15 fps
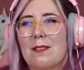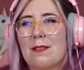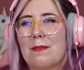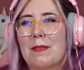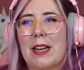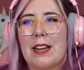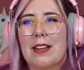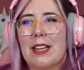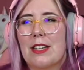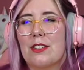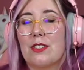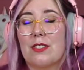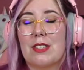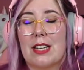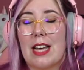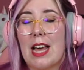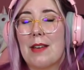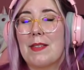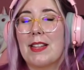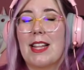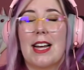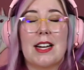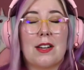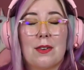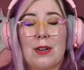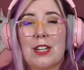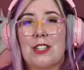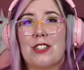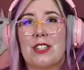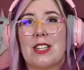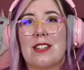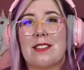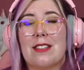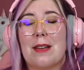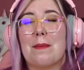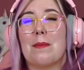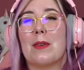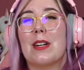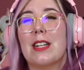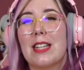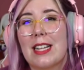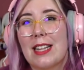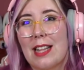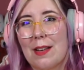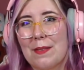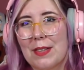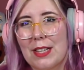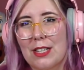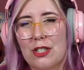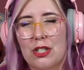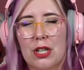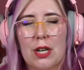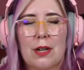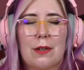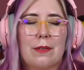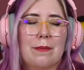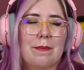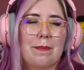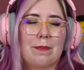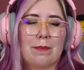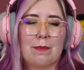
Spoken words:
Very interesting. I have a lot of questions. I'm really loving the show.